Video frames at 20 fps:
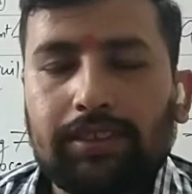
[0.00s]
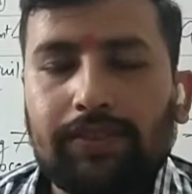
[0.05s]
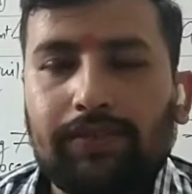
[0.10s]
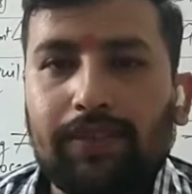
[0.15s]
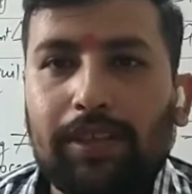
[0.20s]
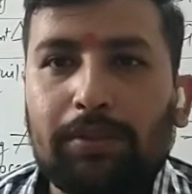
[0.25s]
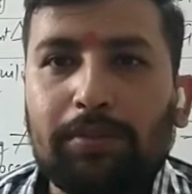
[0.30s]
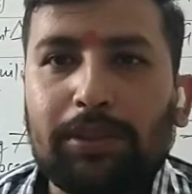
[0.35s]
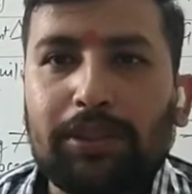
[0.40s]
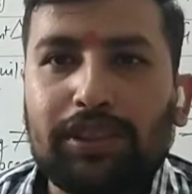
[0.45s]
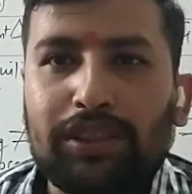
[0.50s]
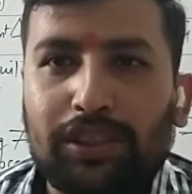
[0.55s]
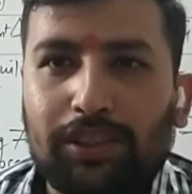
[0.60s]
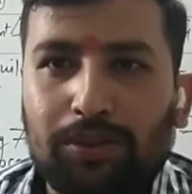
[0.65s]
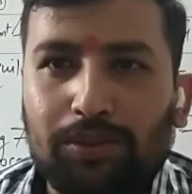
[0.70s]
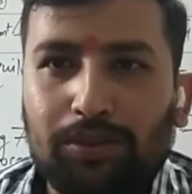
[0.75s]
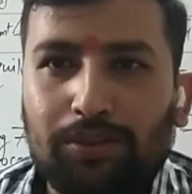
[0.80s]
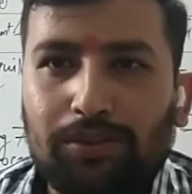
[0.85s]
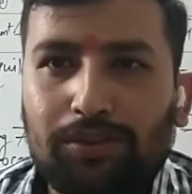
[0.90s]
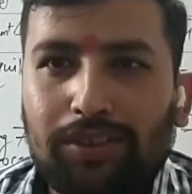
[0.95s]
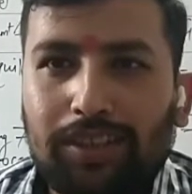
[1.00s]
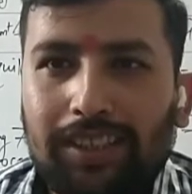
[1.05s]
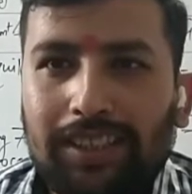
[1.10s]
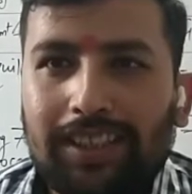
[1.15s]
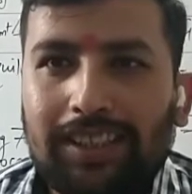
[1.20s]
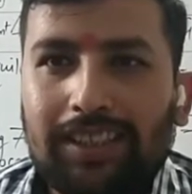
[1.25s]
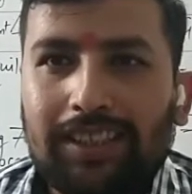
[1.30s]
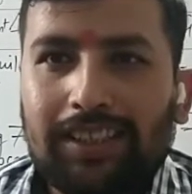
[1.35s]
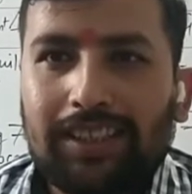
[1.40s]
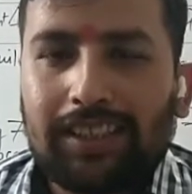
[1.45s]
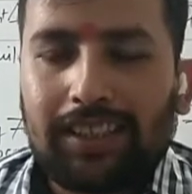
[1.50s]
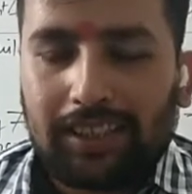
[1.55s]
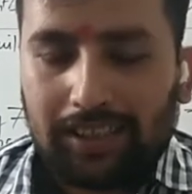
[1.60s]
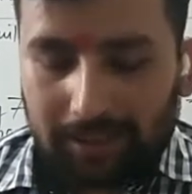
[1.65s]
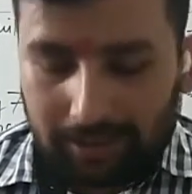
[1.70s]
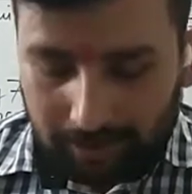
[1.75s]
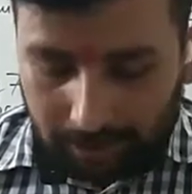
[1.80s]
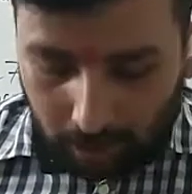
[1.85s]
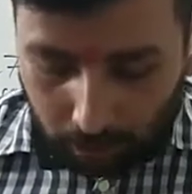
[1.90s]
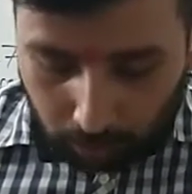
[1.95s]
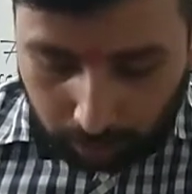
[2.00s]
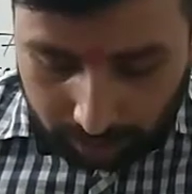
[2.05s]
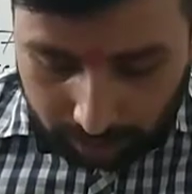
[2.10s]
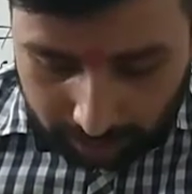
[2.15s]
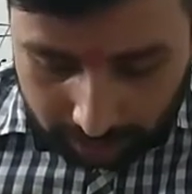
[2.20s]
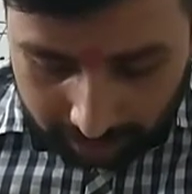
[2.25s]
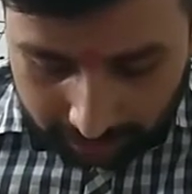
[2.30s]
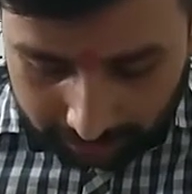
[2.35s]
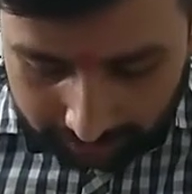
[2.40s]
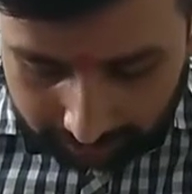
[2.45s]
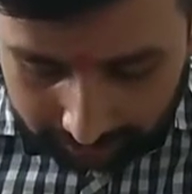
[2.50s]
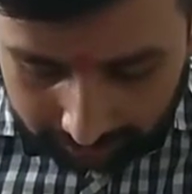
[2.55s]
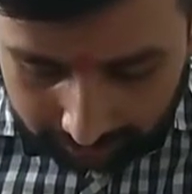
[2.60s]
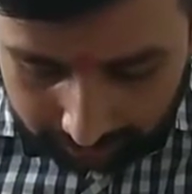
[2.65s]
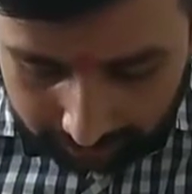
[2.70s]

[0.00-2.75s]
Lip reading: will be 0. Now question is,